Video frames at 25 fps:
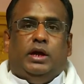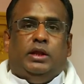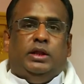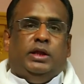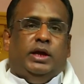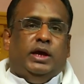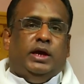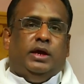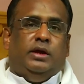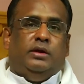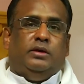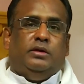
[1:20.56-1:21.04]

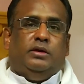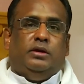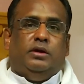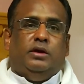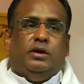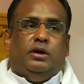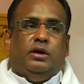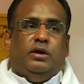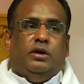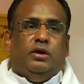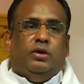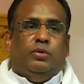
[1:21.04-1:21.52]
And then
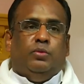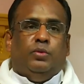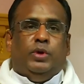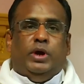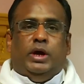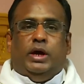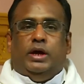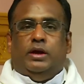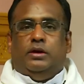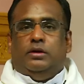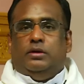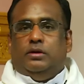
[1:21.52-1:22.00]

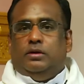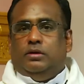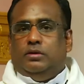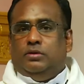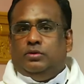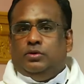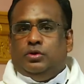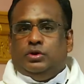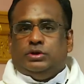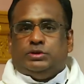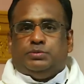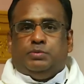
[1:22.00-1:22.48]
when
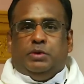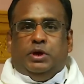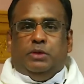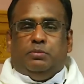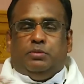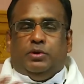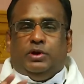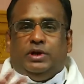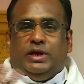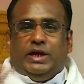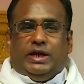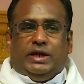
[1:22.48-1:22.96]
those
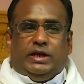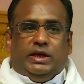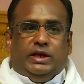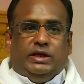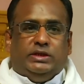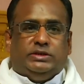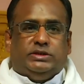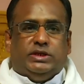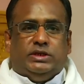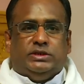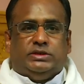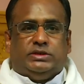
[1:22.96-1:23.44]
people,
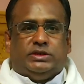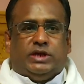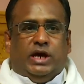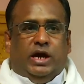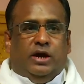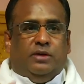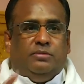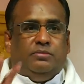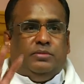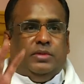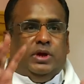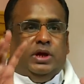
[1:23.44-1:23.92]
technicians
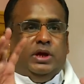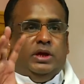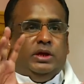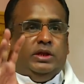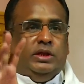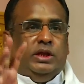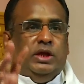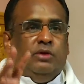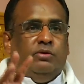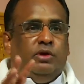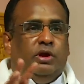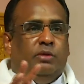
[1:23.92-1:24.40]
come,
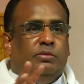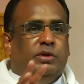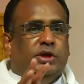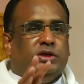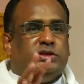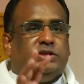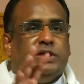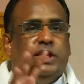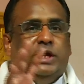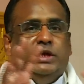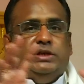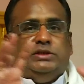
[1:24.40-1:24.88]
they will
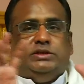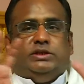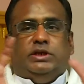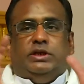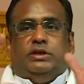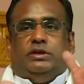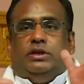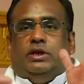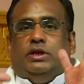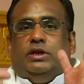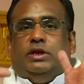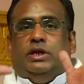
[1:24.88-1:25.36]
be
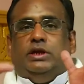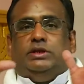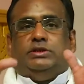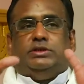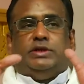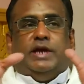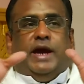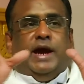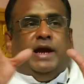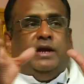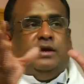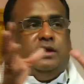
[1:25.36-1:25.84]
changing the
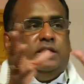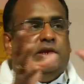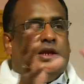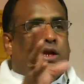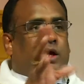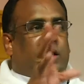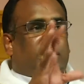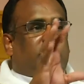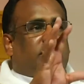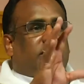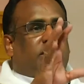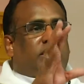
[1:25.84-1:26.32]
dish
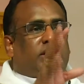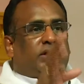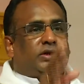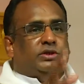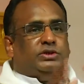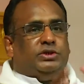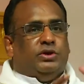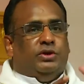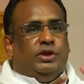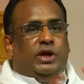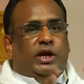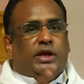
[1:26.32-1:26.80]
antenna
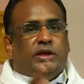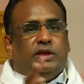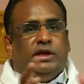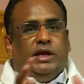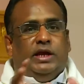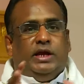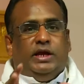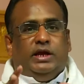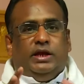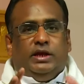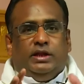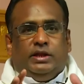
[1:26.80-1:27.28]
so that
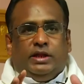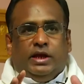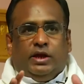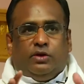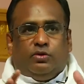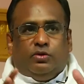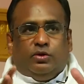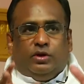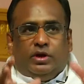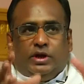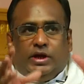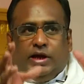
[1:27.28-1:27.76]
they, they
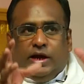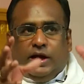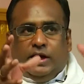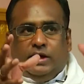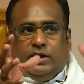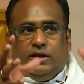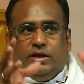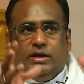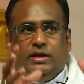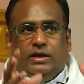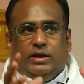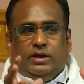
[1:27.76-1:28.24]
could
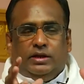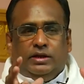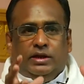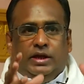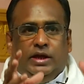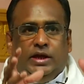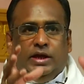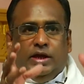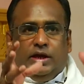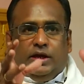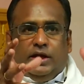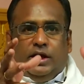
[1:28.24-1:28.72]
get,
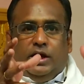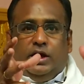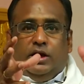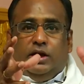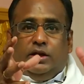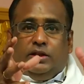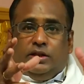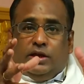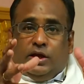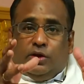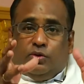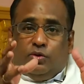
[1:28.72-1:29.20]

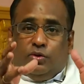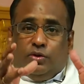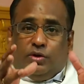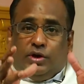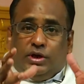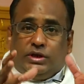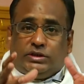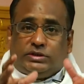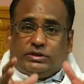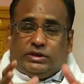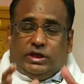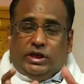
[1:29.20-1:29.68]
the they could
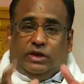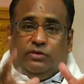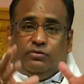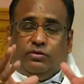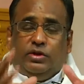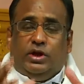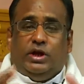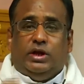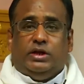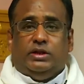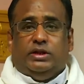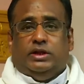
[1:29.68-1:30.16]

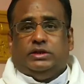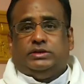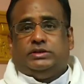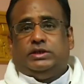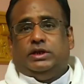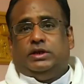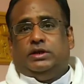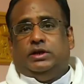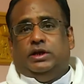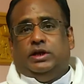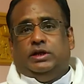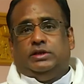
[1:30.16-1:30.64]
receive the
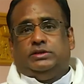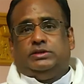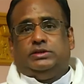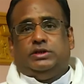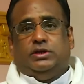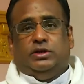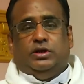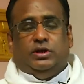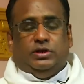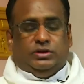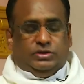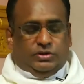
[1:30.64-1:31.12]

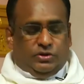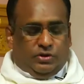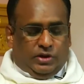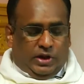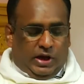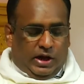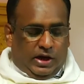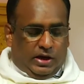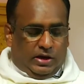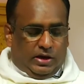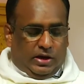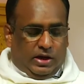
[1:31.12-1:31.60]
signals so
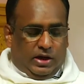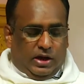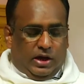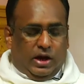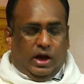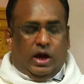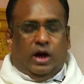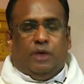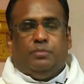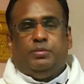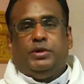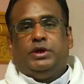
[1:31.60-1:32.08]

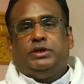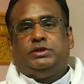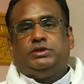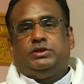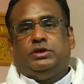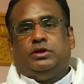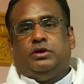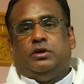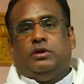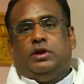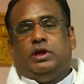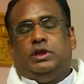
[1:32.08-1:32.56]
that our
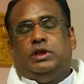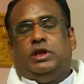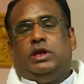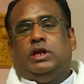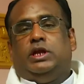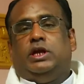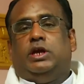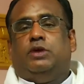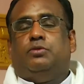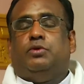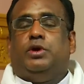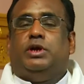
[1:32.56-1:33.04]
picture in the
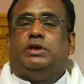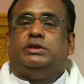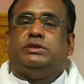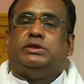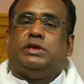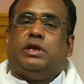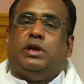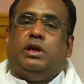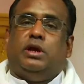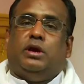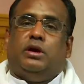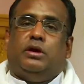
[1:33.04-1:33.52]
TV
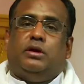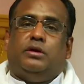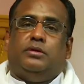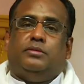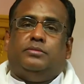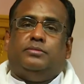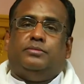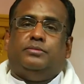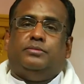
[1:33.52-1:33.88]
is clear.